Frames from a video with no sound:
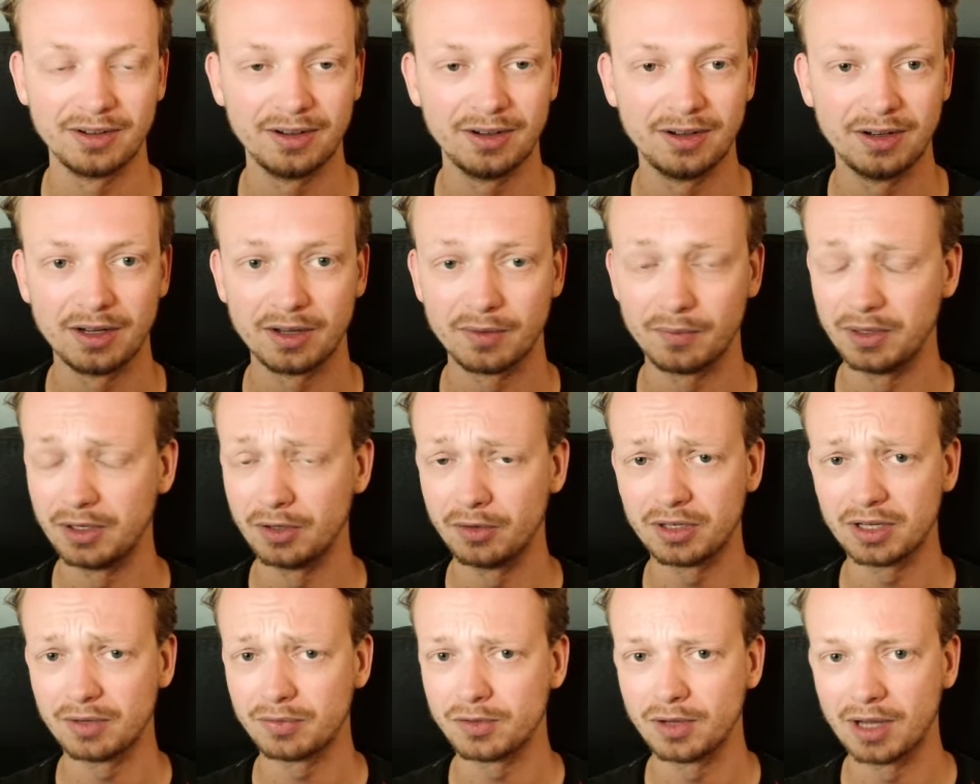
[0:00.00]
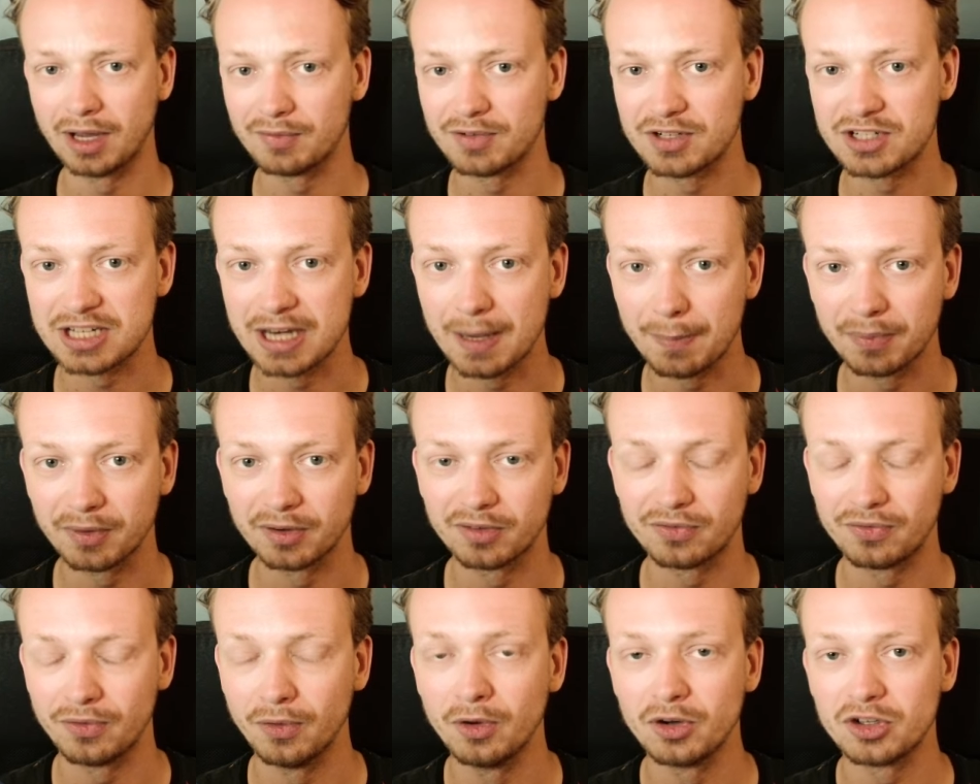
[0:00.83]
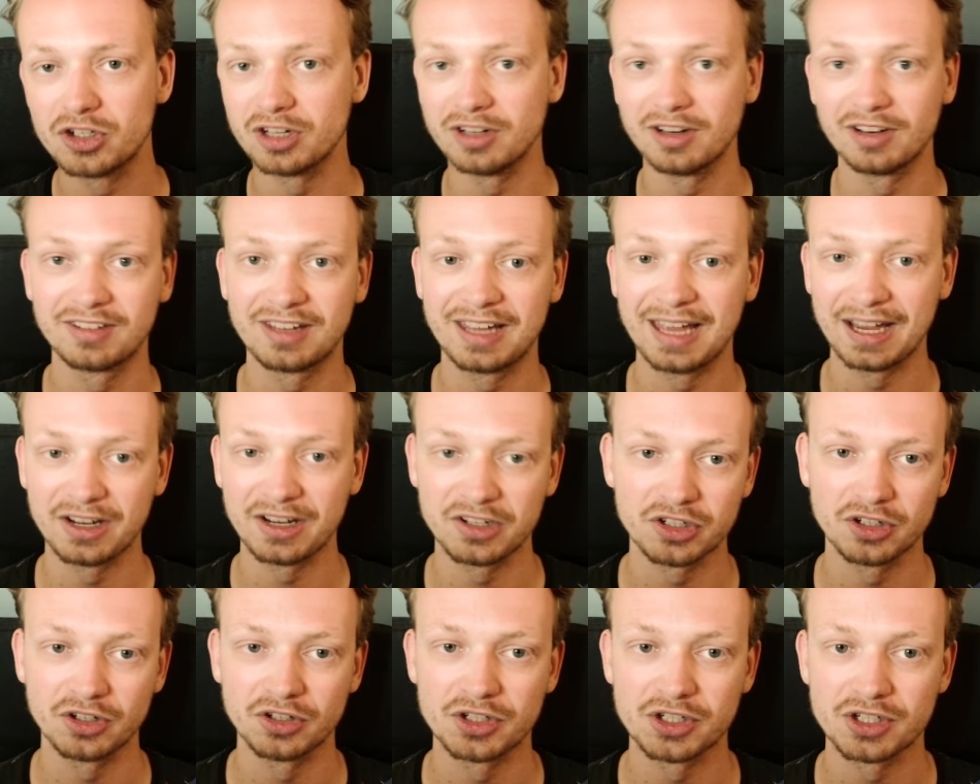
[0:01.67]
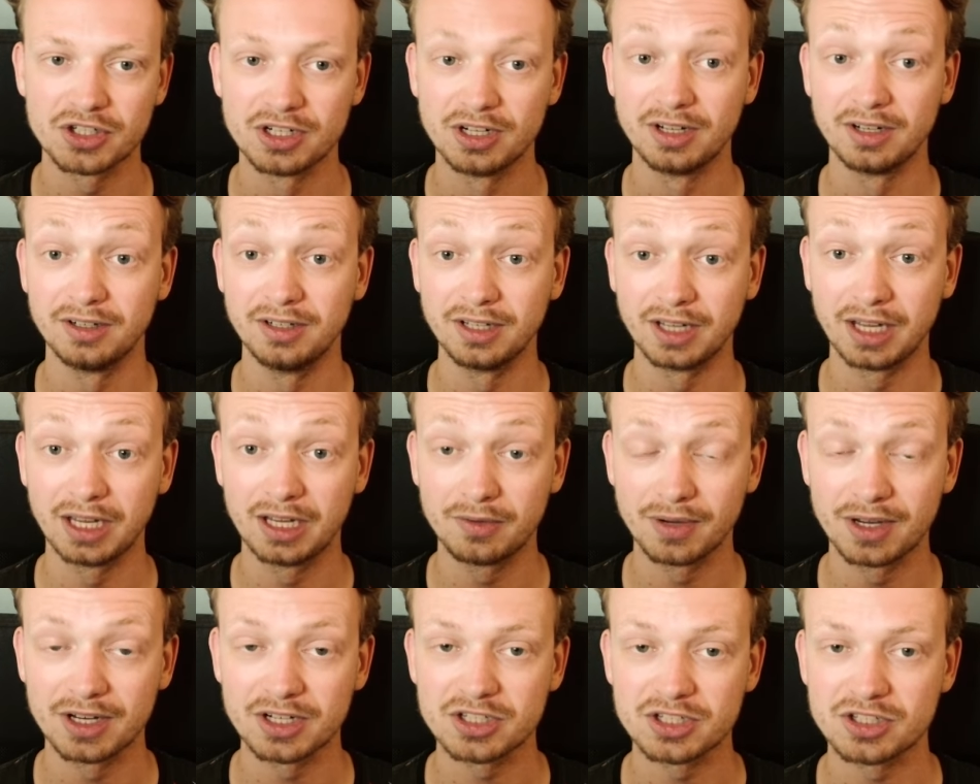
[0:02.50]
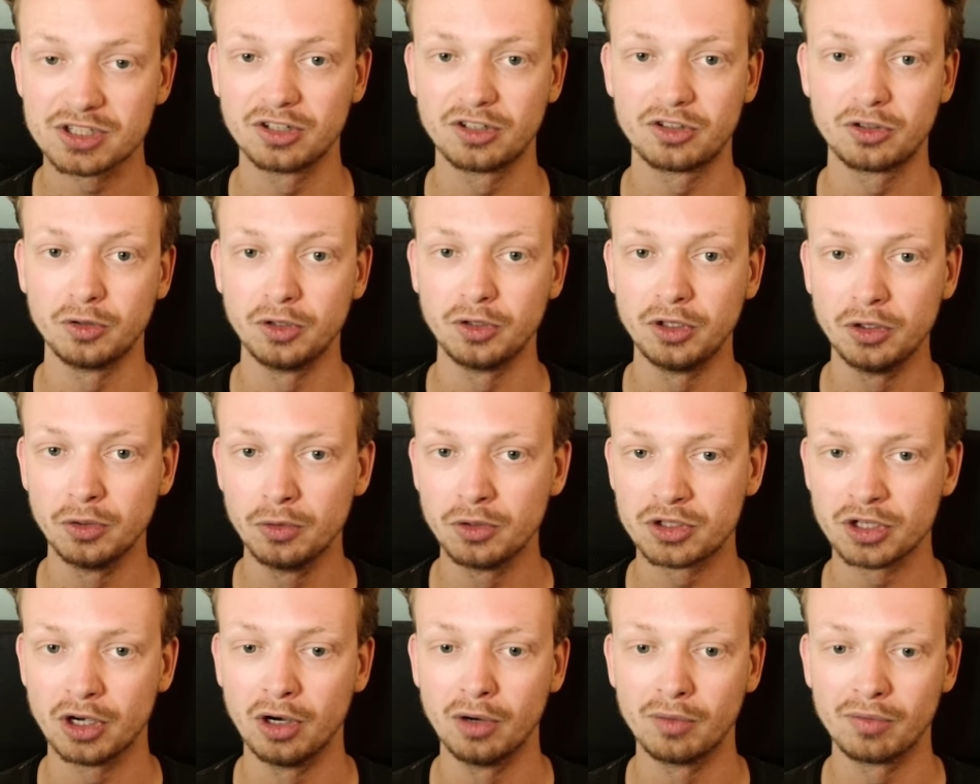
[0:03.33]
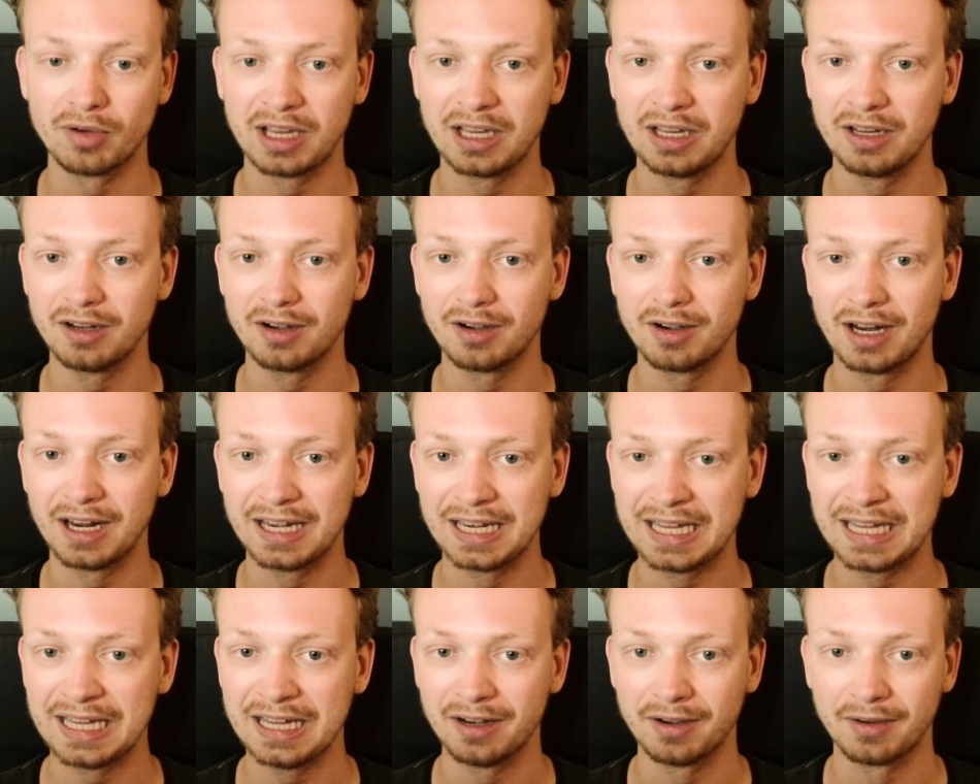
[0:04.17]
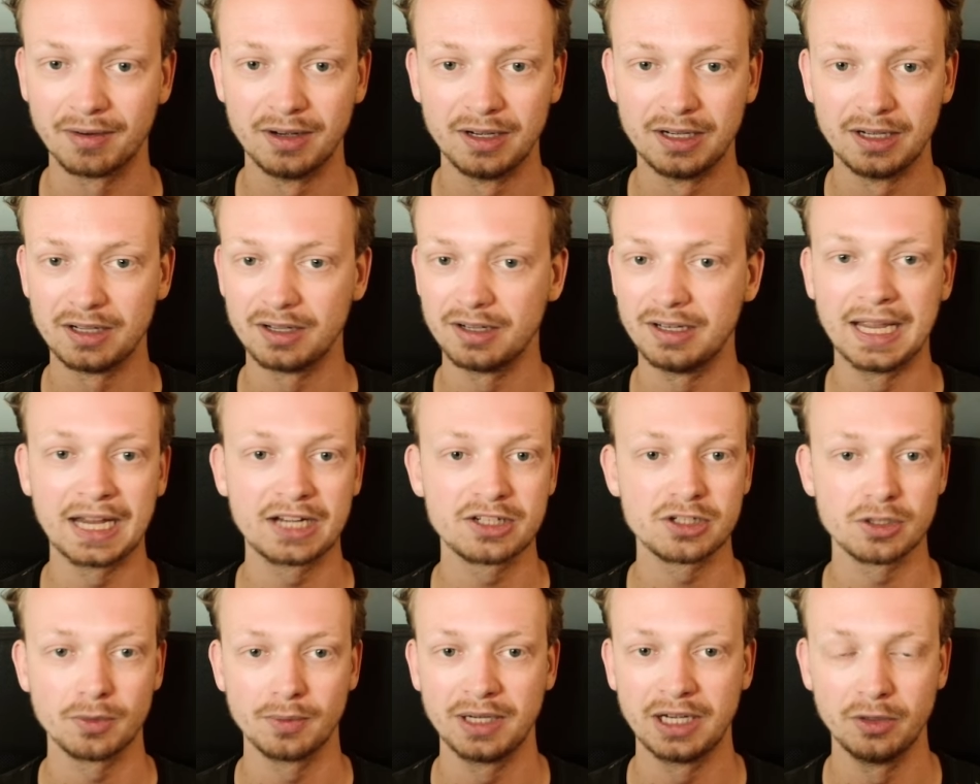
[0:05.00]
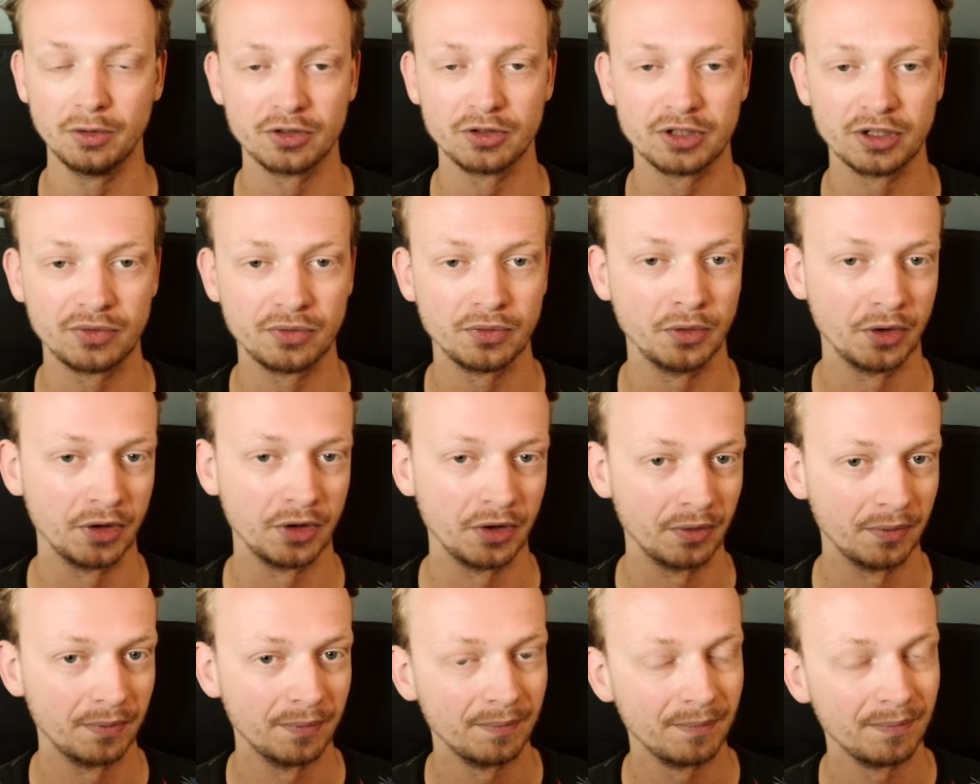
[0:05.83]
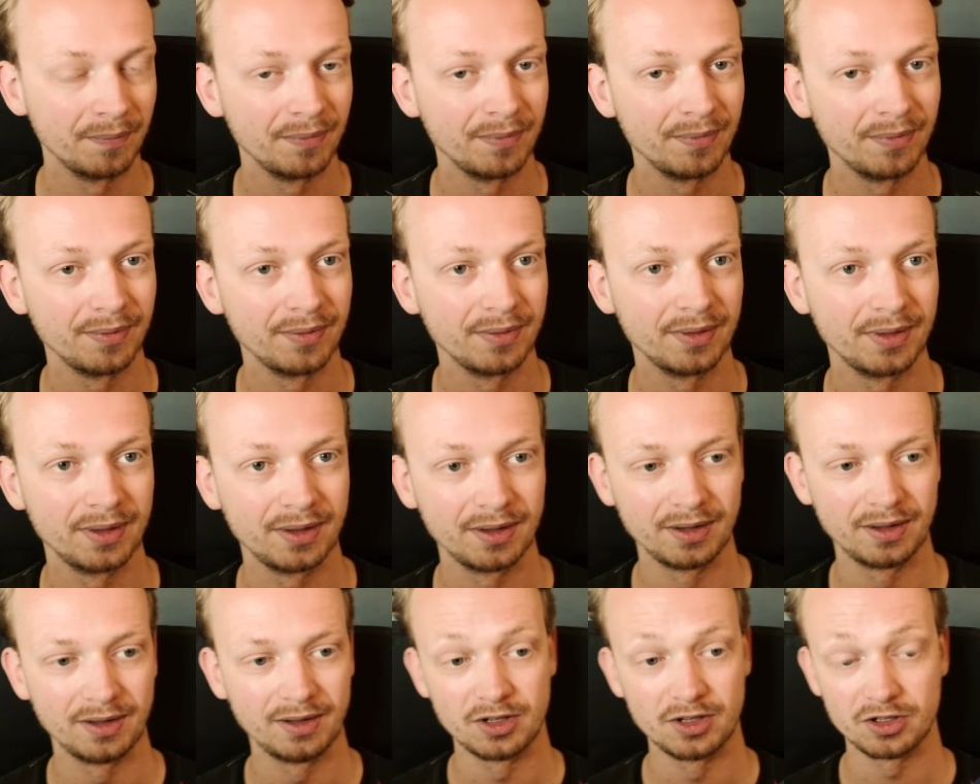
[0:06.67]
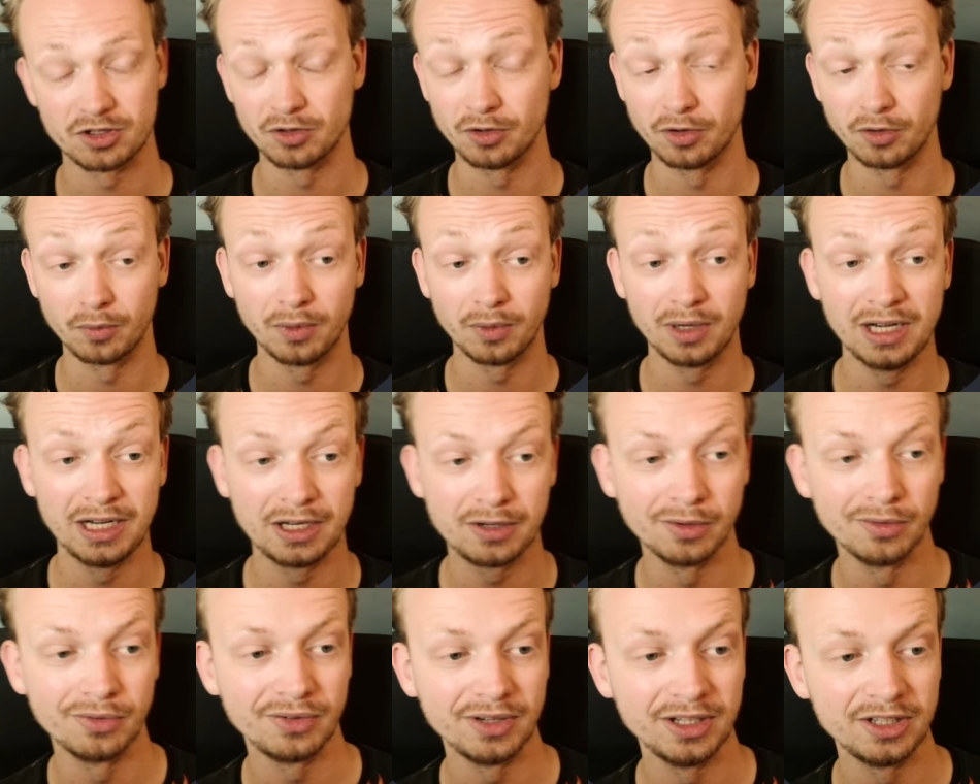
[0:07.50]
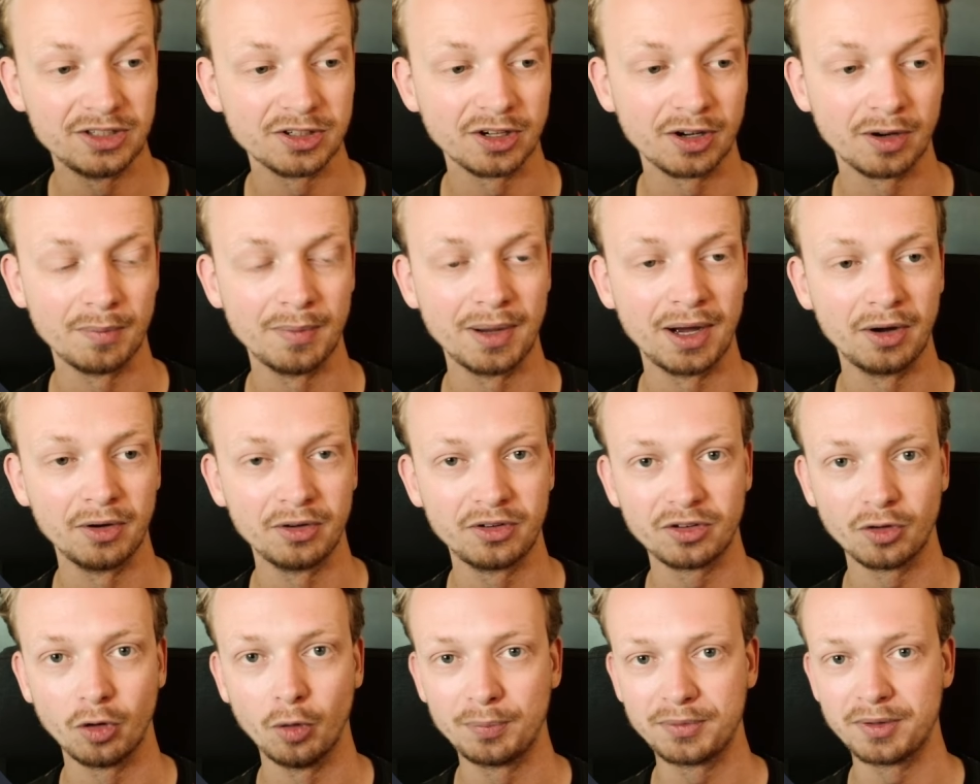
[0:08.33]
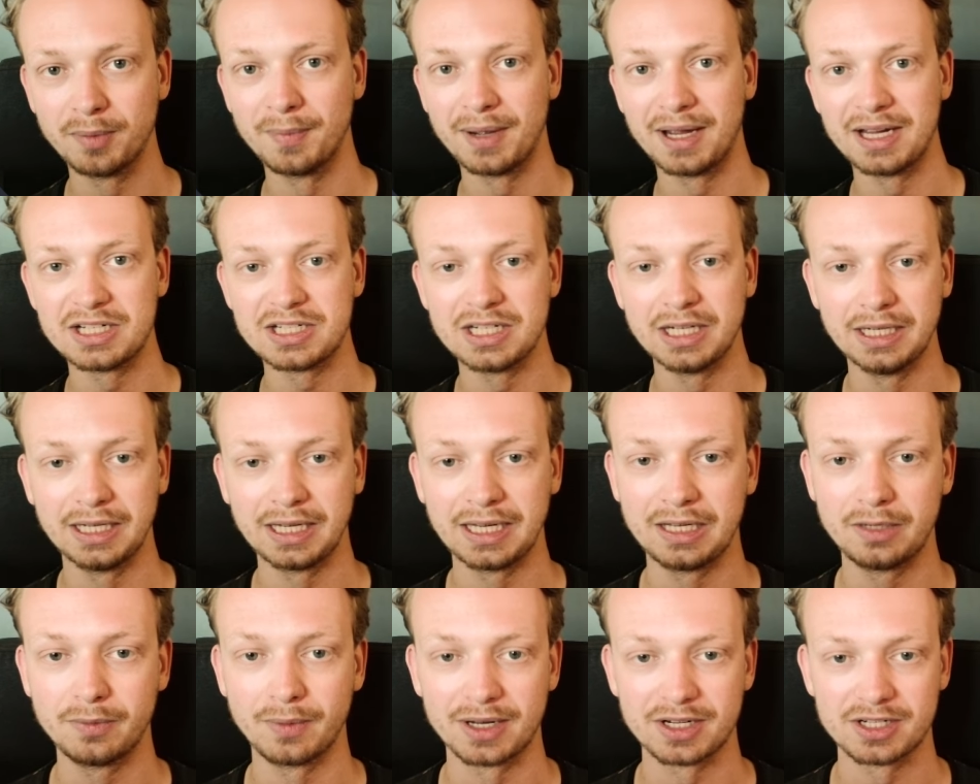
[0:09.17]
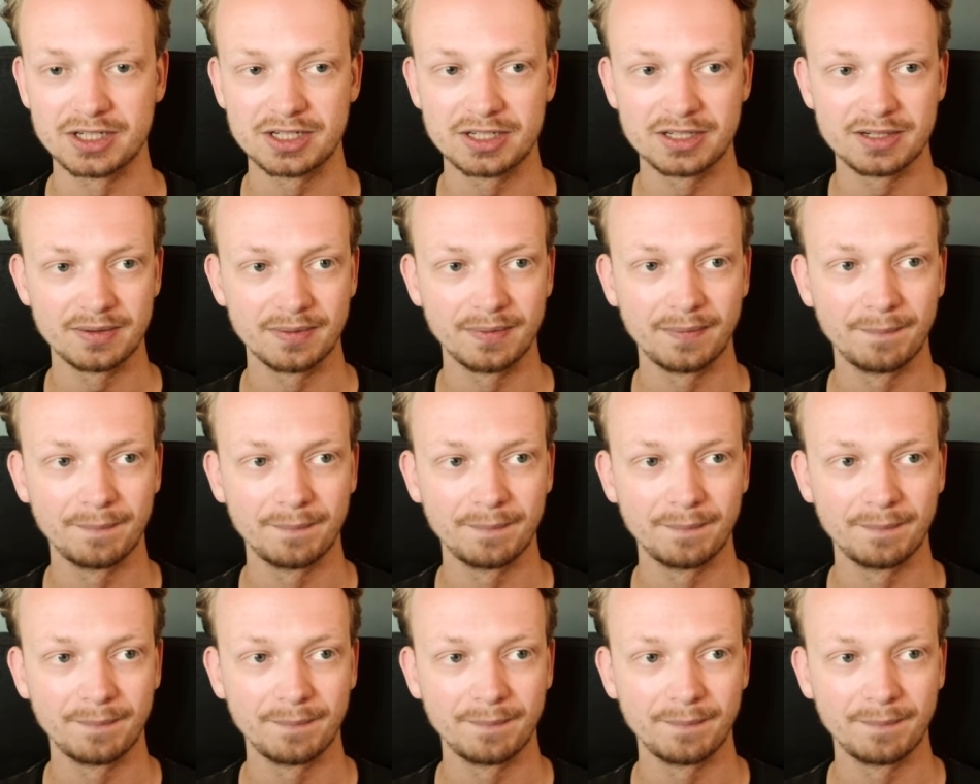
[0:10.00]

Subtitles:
We don't have to have a separate function that caches the request to use over here and here. Next already does it for you. So another really cool feature about optimizing requests.